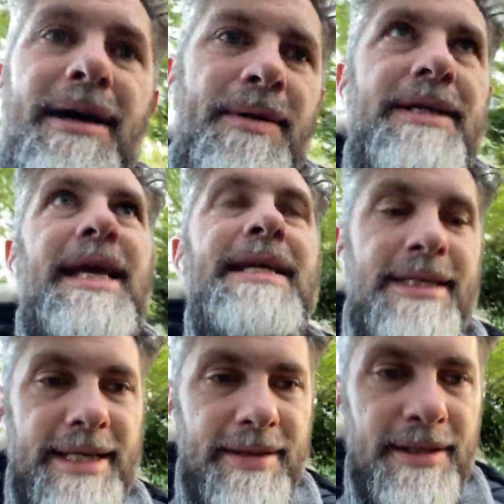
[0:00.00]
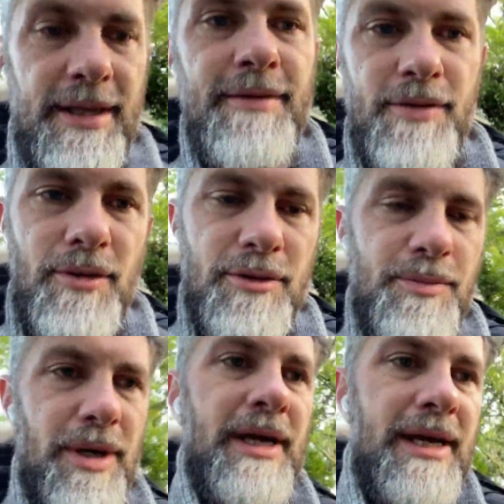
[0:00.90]
mean, it's easier said than done, of course,
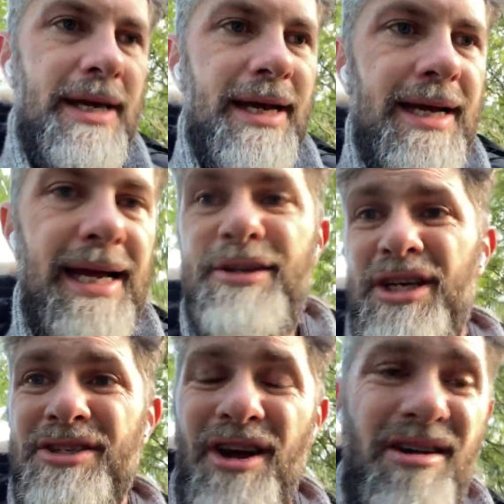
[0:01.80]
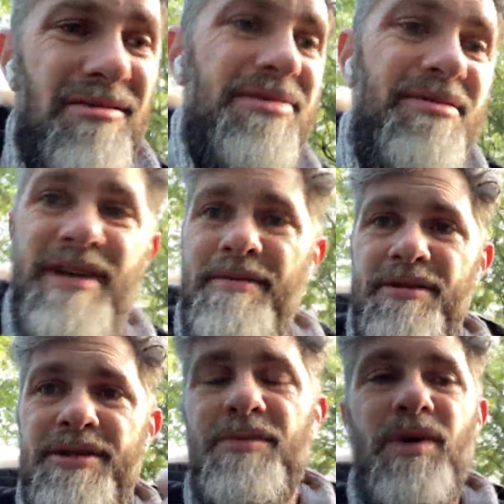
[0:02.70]
but actually it's not.
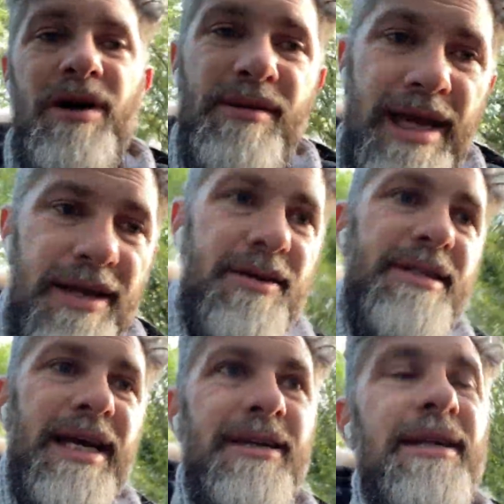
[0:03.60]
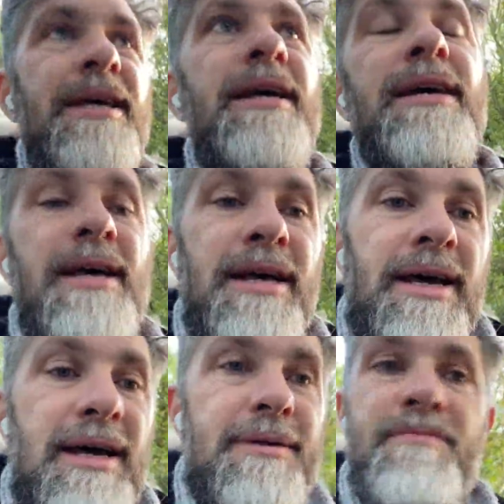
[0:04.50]
Reference them well, get a good tenant,
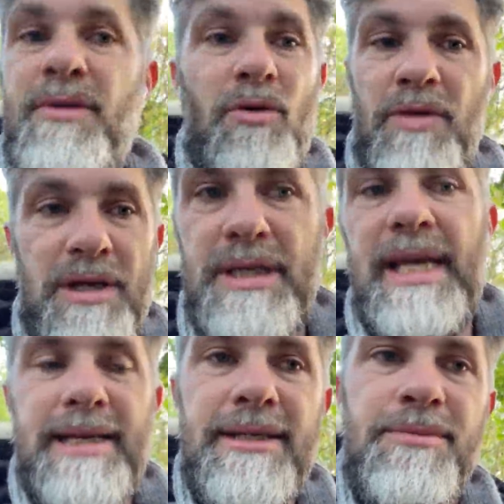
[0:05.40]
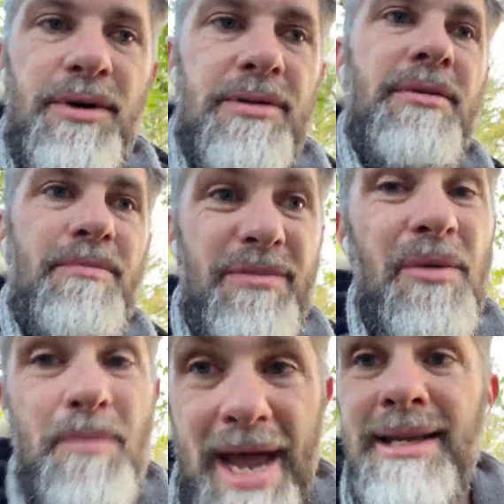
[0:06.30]
all those things. But the
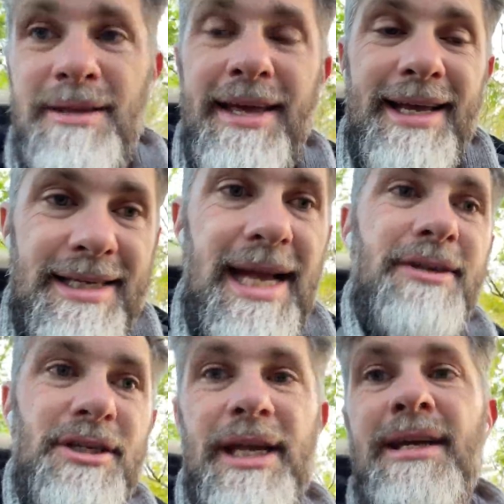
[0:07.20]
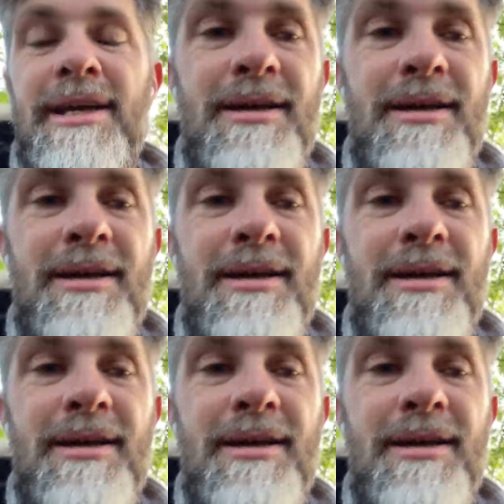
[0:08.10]
main thing is actually